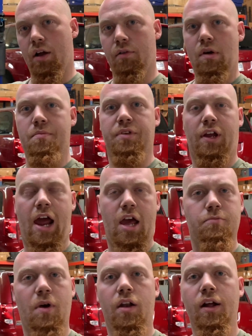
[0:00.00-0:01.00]
rims at Cass
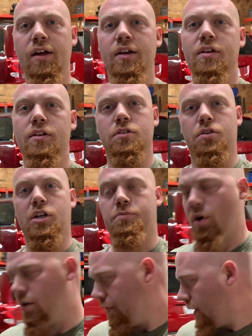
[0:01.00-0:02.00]
bought. So that's
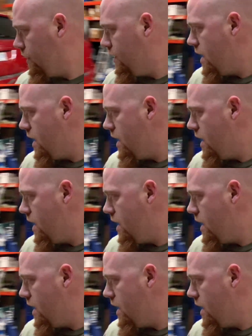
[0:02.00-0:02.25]
perfect.